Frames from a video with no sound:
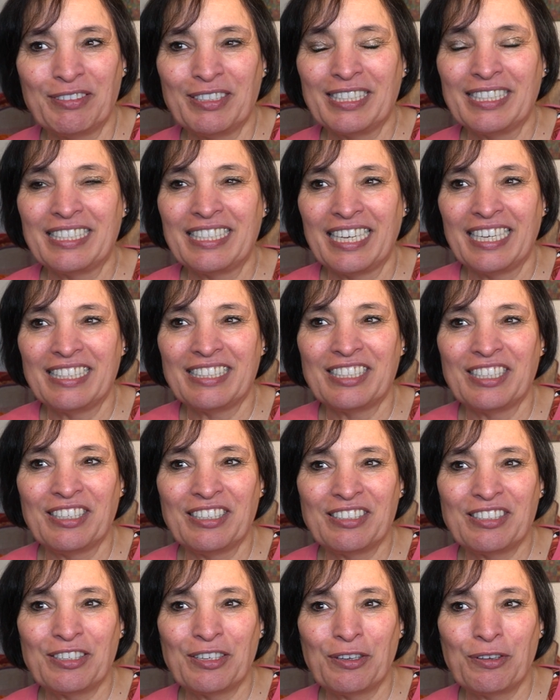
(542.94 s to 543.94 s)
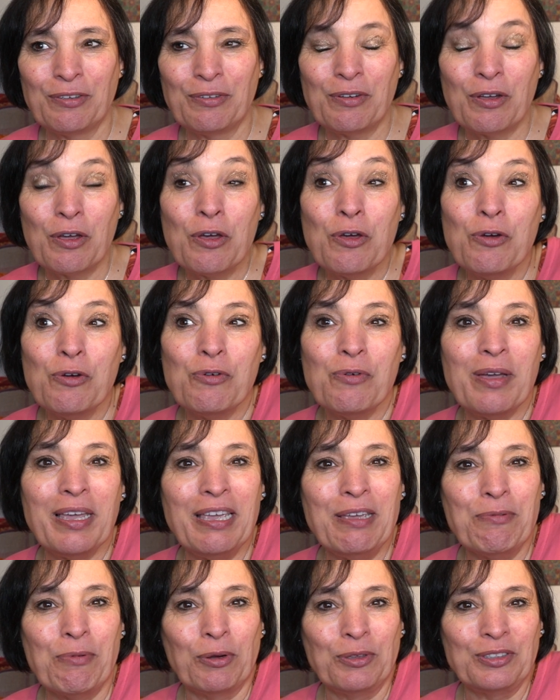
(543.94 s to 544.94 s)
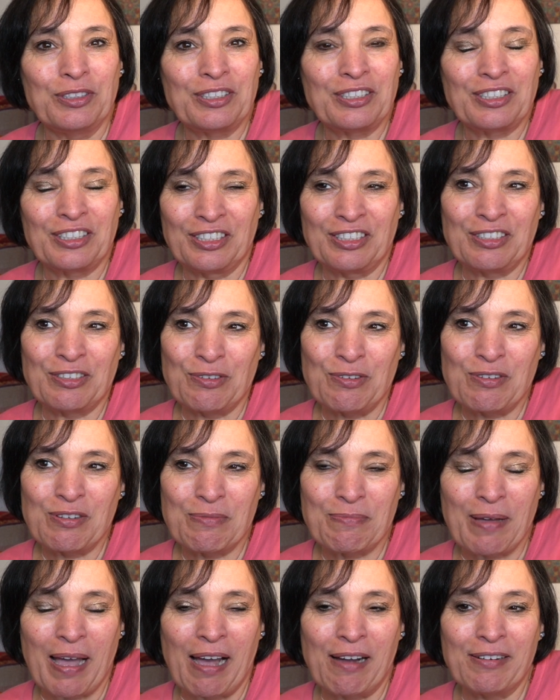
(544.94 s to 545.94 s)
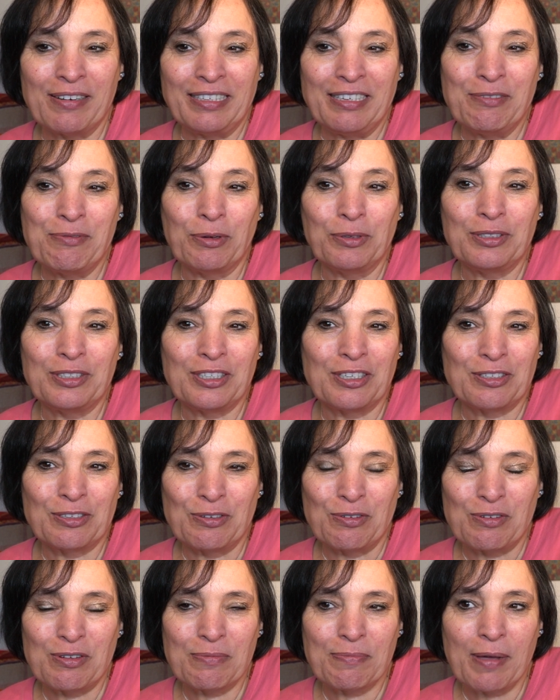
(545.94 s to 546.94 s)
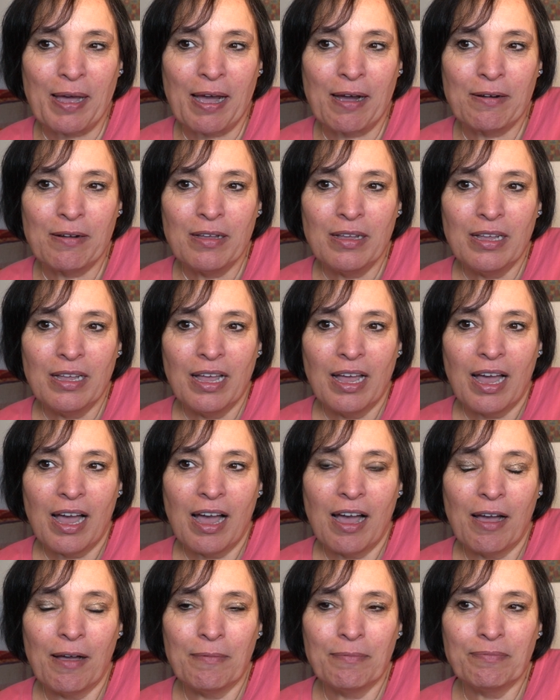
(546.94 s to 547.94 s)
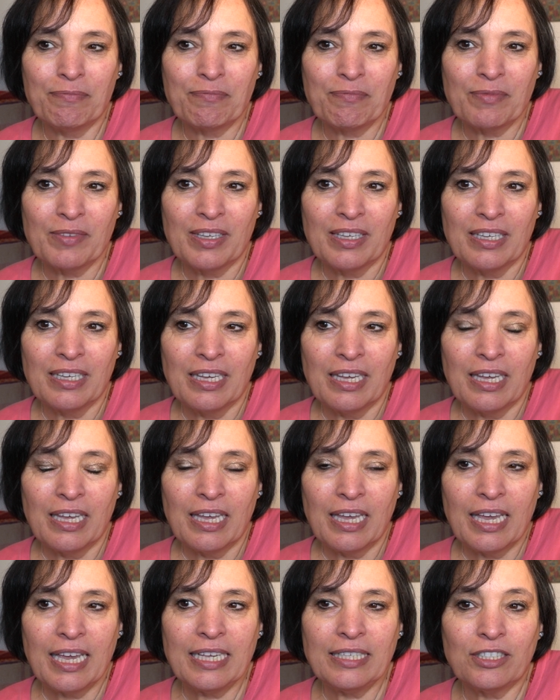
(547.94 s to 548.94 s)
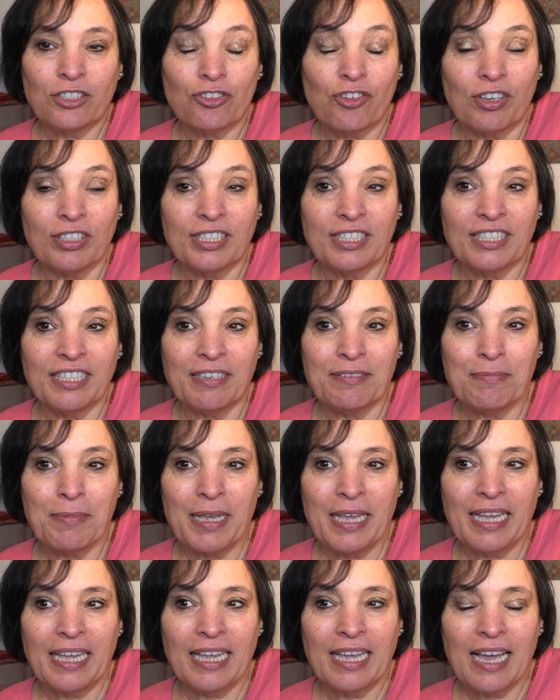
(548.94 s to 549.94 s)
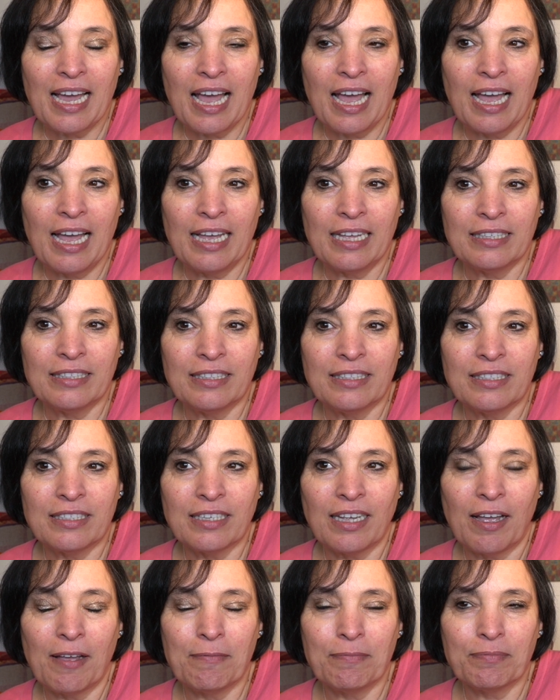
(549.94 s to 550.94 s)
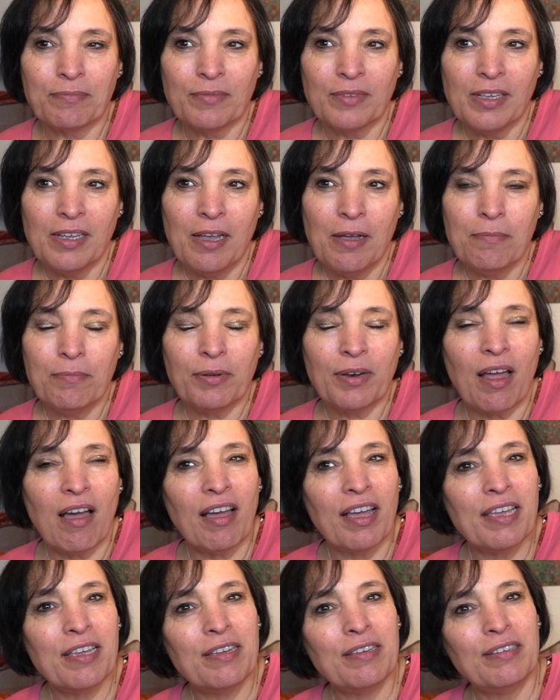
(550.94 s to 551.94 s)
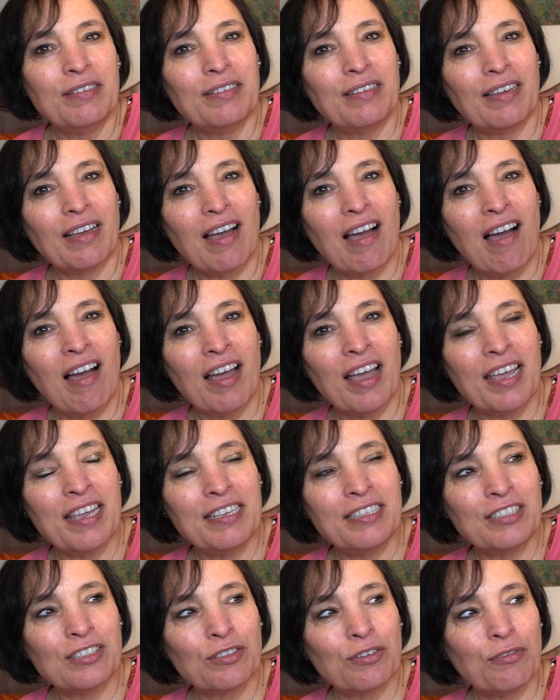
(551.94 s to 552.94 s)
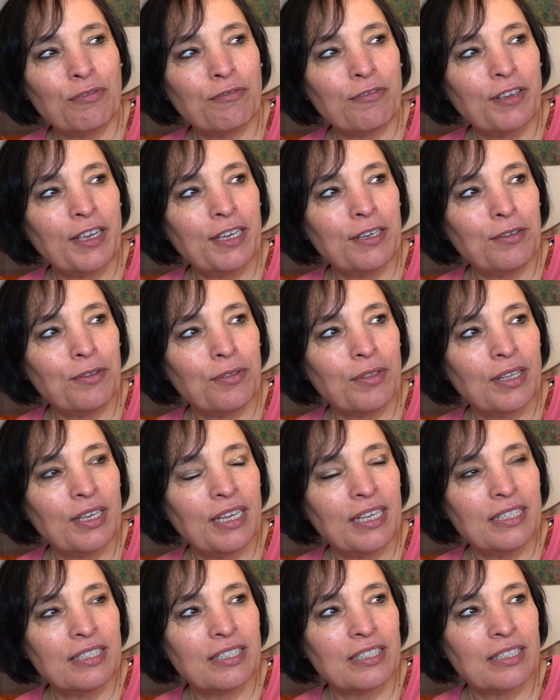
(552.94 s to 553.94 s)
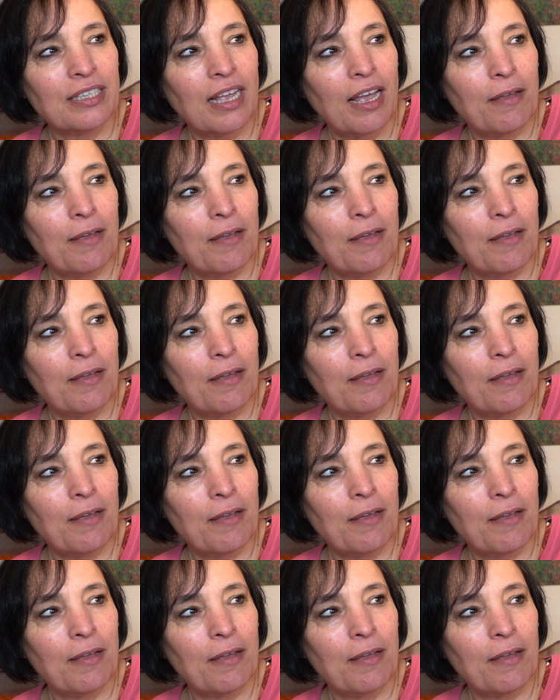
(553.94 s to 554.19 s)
isn't it, to who he wants to talk about. And he wanted to talk about his trust in me, and but I sort of feel that it's